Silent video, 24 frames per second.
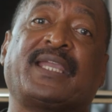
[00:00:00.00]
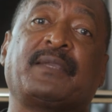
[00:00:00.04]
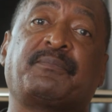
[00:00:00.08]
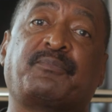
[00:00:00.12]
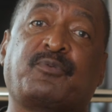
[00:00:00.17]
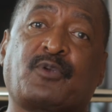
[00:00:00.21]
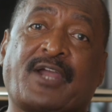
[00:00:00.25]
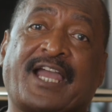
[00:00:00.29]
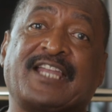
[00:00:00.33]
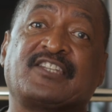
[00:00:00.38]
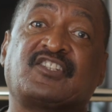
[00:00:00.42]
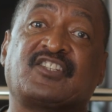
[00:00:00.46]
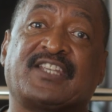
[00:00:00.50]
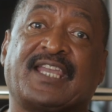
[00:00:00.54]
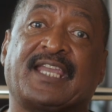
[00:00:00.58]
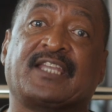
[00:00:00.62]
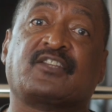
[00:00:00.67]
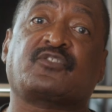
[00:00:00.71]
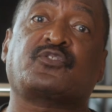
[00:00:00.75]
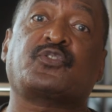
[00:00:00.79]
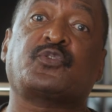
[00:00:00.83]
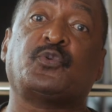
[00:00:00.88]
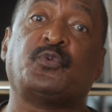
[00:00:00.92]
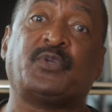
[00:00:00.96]
a
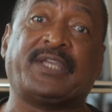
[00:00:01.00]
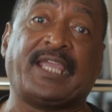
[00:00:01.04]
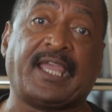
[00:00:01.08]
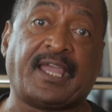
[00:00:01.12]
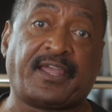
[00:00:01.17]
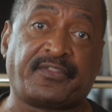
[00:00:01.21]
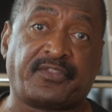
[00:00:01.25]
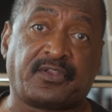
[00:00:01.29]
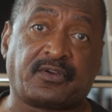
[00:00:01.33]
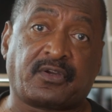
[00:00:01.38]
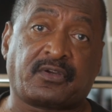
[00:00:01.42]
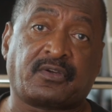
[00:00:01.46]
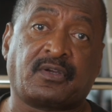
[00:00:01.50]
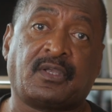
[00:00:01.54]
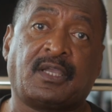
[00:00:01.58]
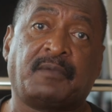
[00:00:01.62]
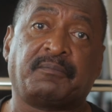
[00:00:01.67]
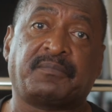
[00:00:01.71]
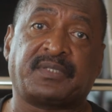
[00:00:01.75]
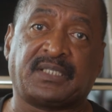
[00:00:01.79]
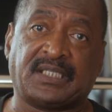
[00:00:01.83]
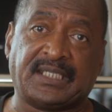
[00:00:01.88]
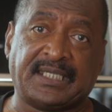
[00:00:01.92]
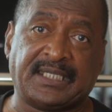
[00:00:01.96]
project together,
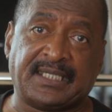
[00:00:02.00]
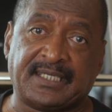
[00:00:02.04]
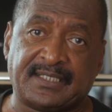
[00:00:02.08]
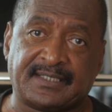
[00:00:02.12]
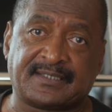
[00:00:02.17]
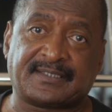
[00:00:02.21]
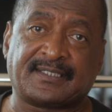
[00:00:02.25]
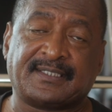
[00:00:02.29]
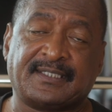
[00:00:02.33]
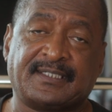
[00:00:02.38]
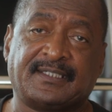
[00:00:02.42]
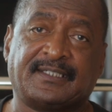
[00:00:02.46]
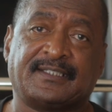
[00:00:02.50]
please.